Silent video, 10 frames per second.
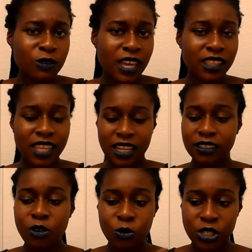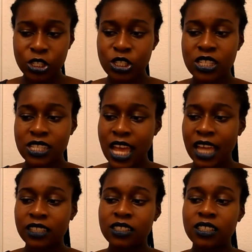know that then. Auditions
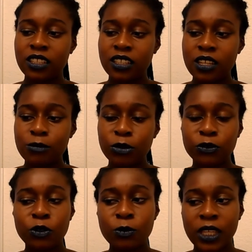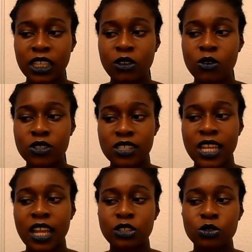and performing on
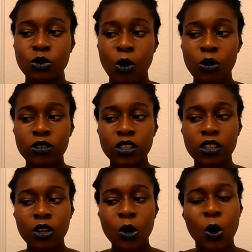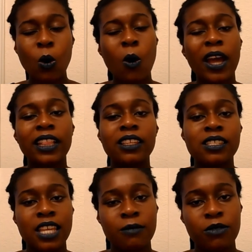stage are not quite
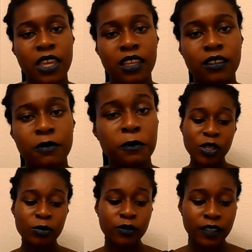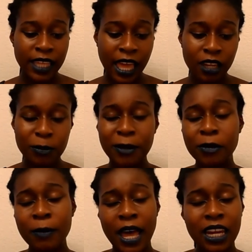the same thing. And people forget,
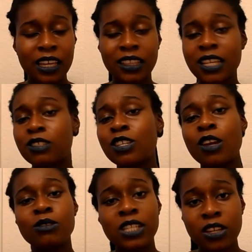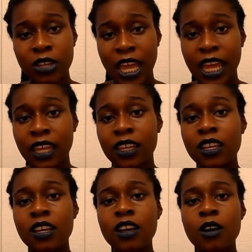people panic, that's totally okay.
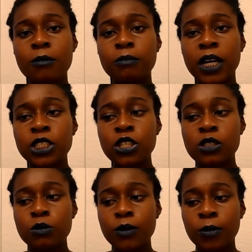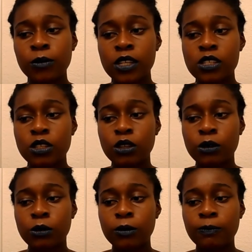But just remember
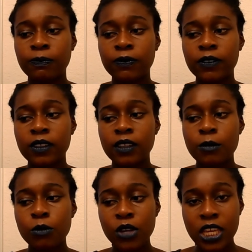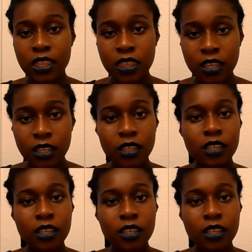to breathe,